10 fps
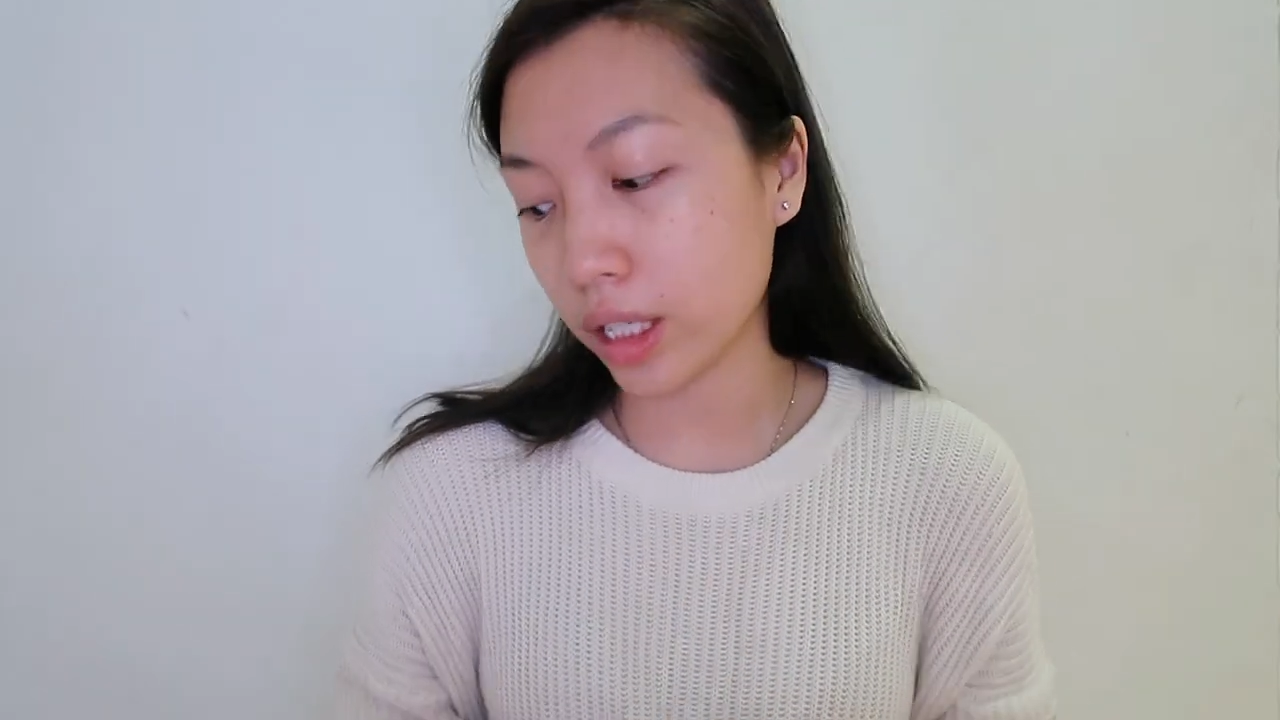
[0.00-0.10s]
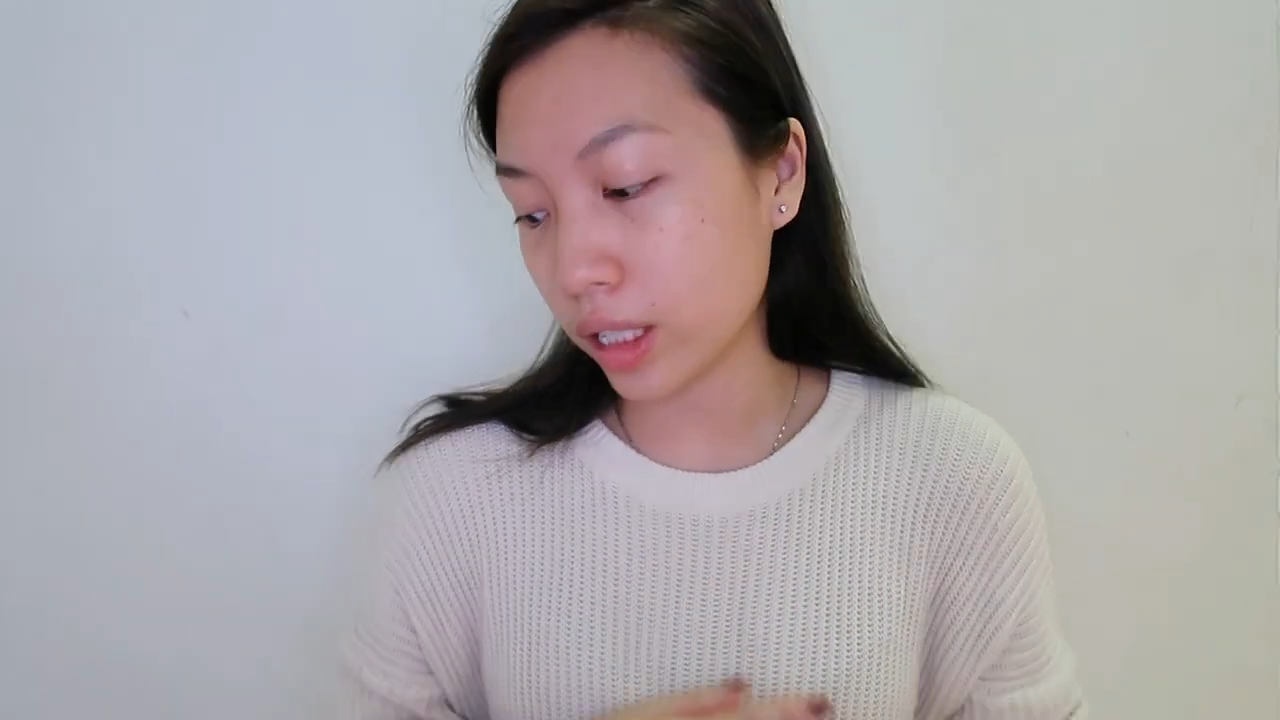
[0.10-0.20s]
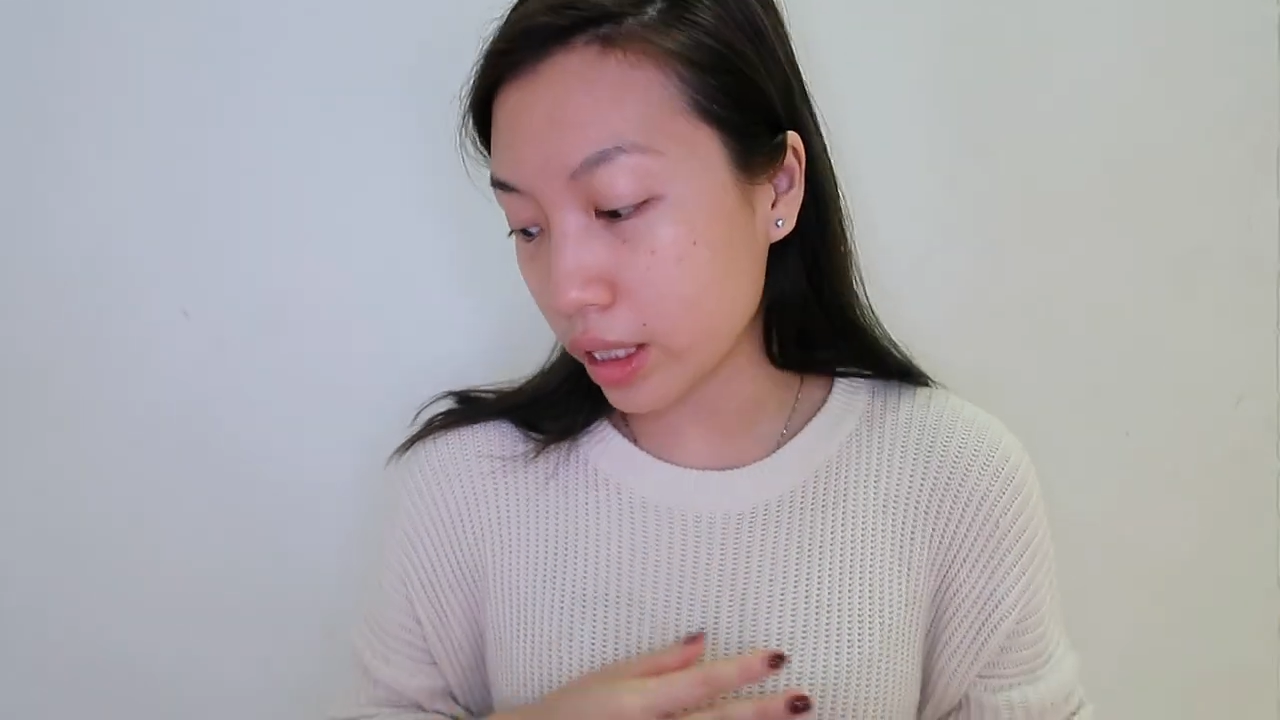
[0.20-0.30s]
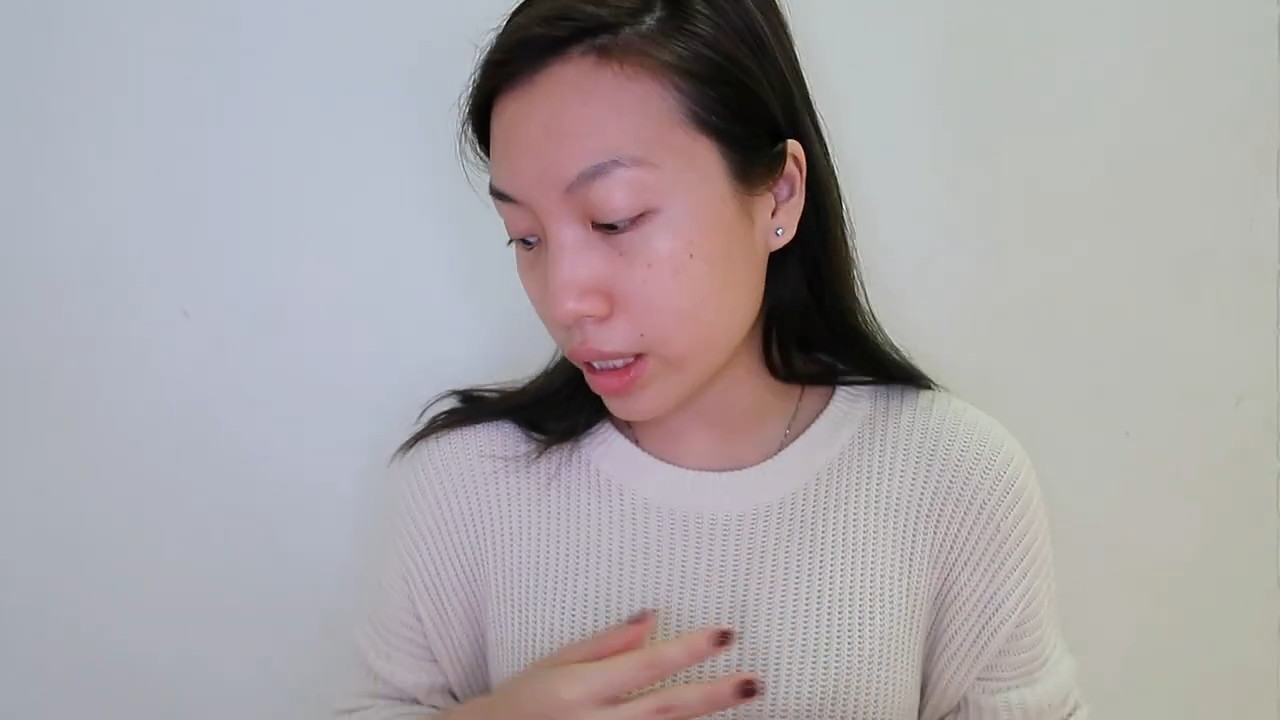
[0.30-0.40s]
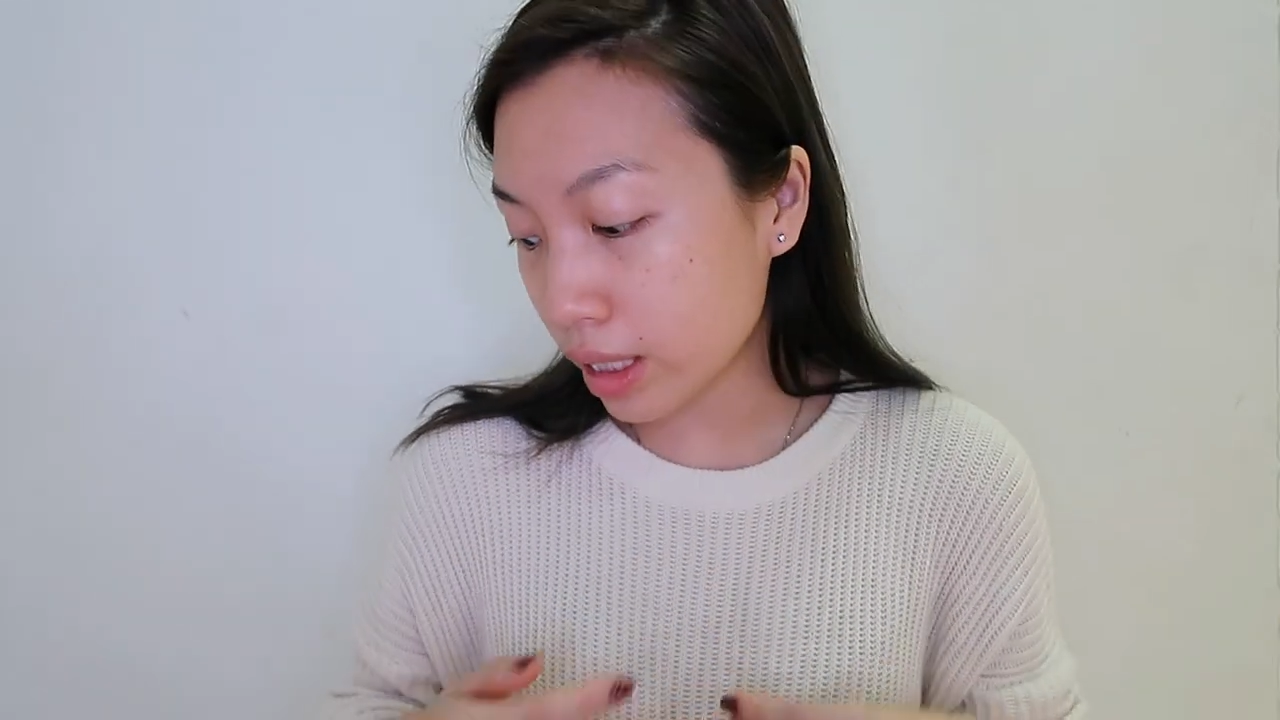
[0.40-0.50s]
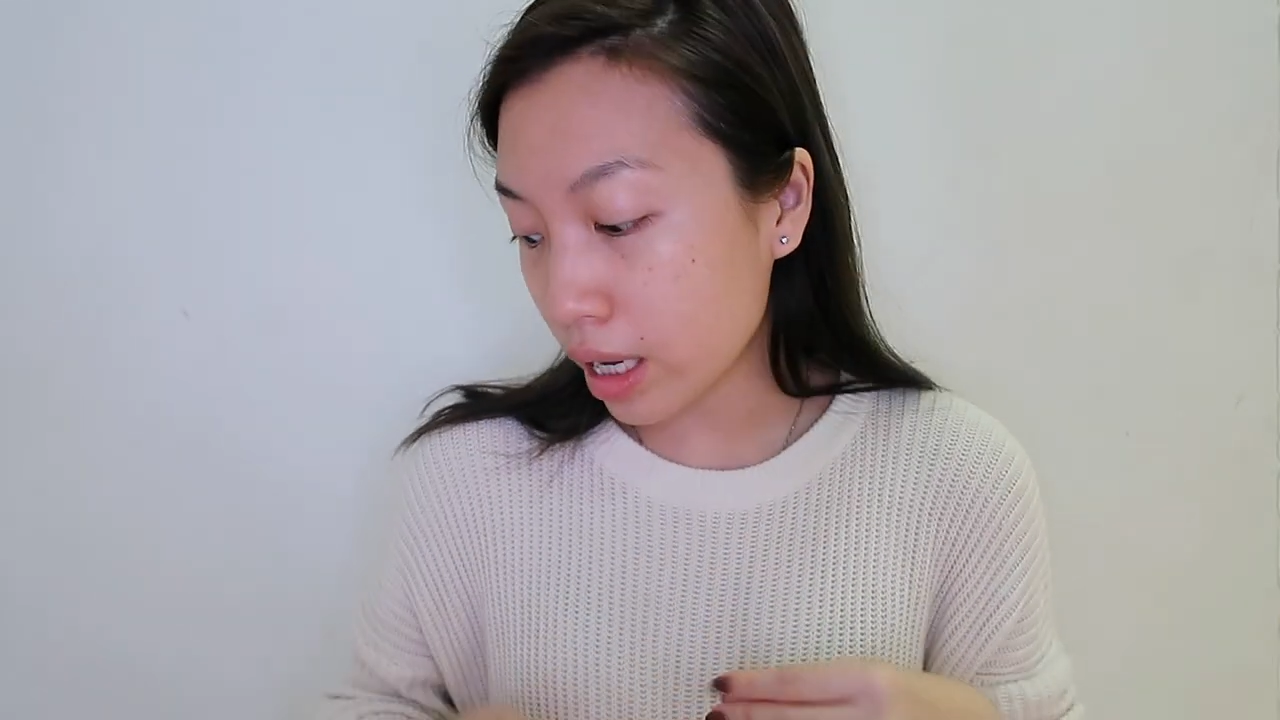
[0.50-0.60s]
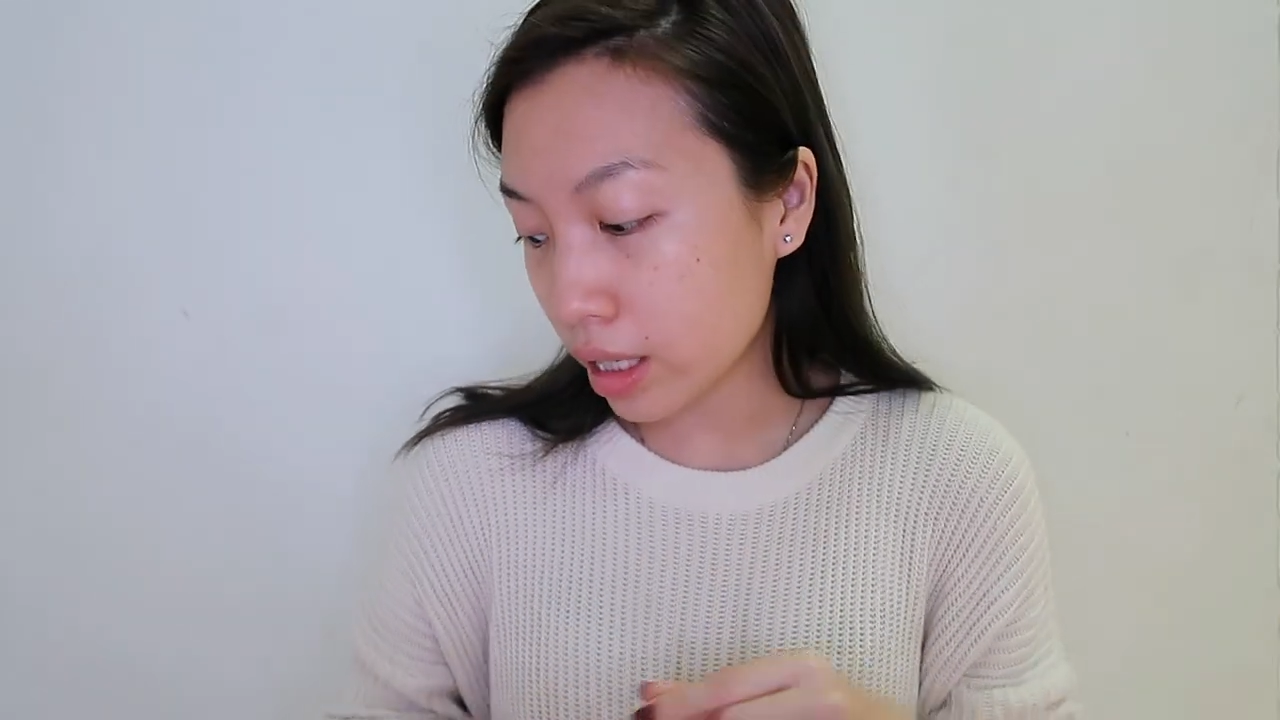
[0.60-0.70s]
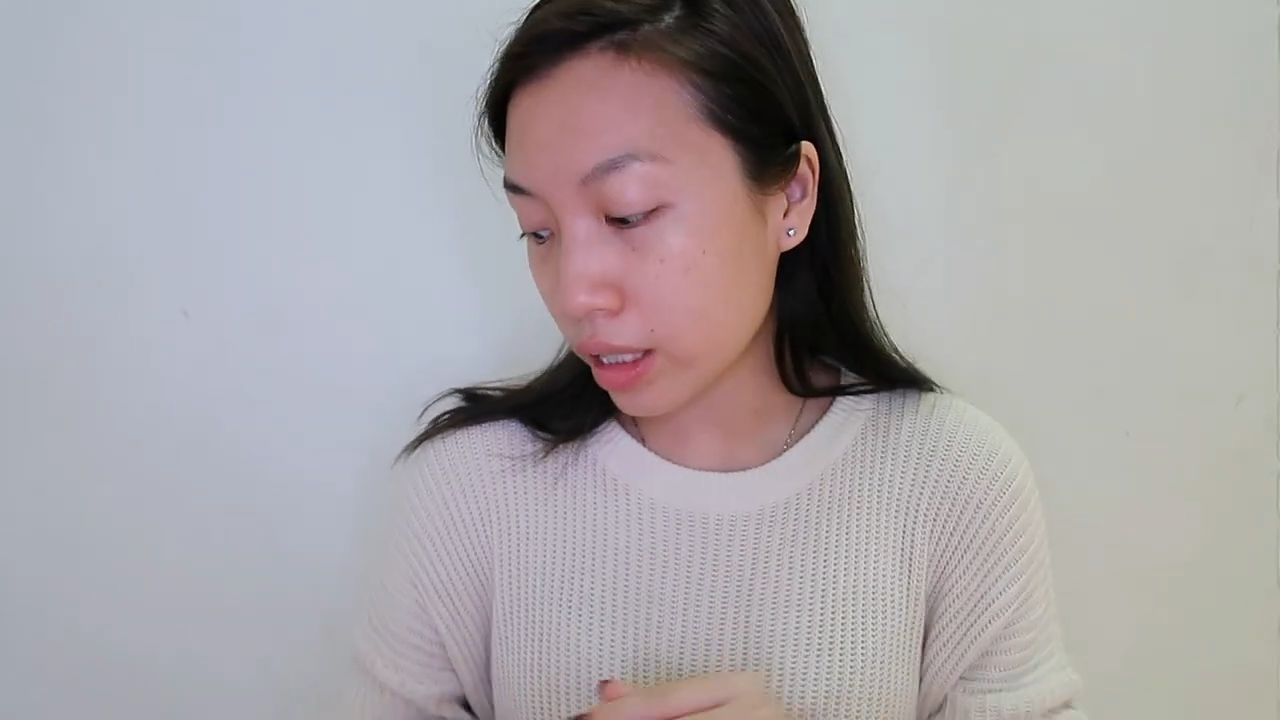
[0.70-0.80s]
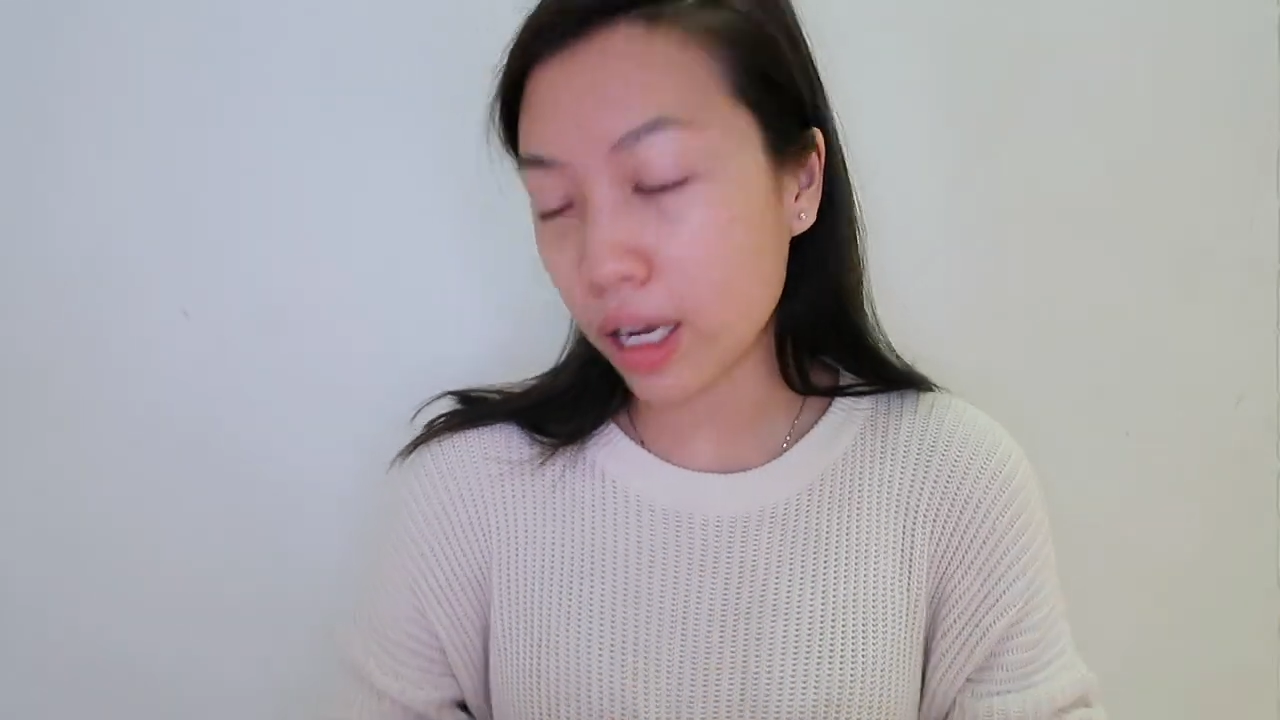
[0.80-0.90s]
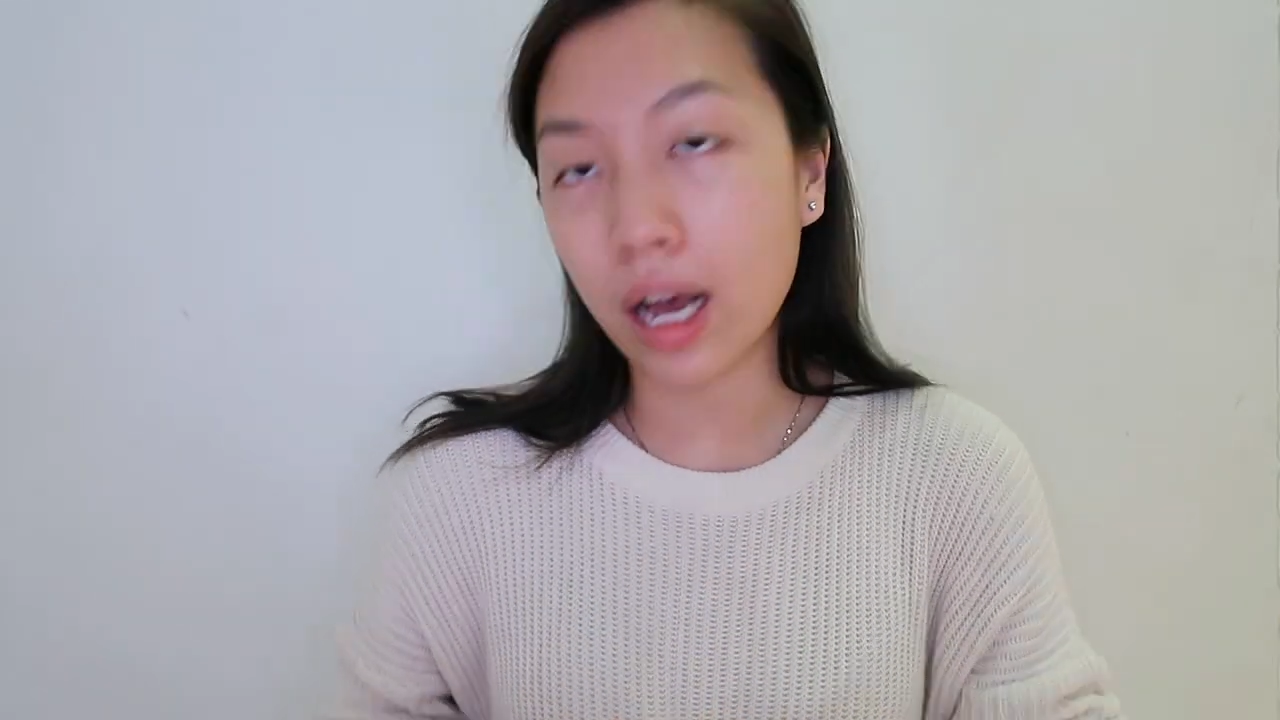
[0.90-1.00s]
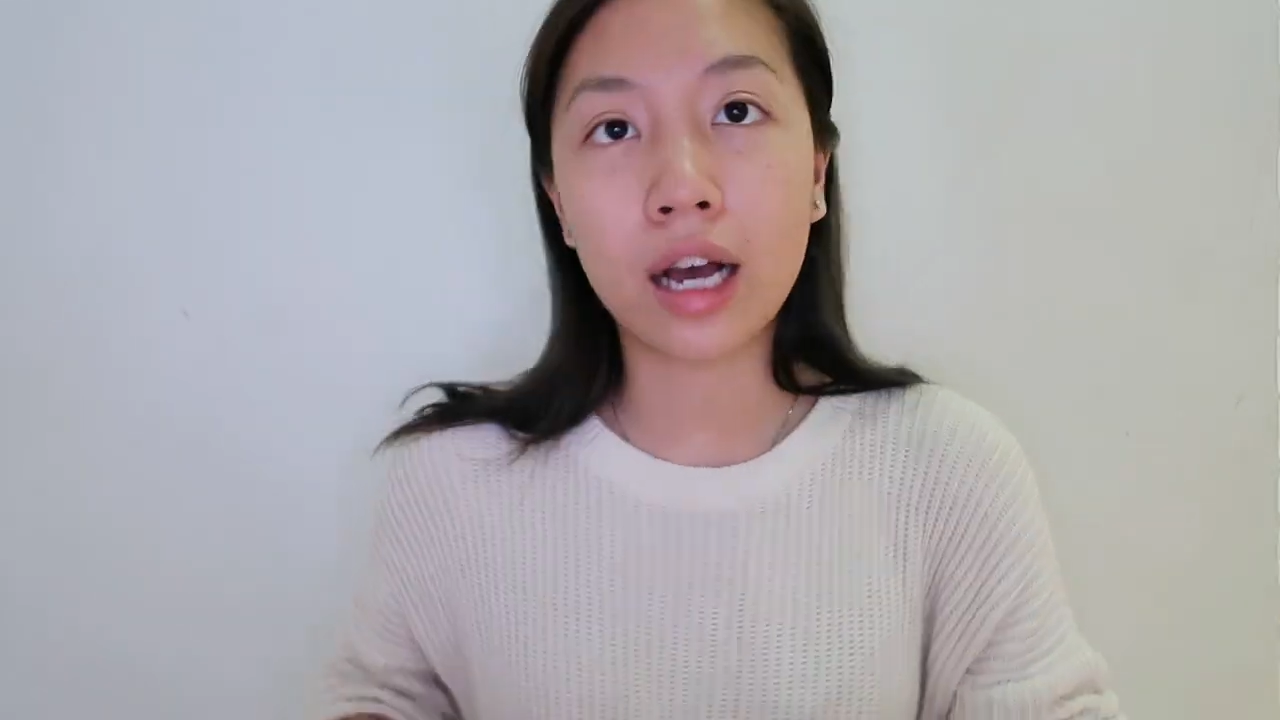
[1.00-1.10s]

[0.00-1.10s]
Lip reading: that's done,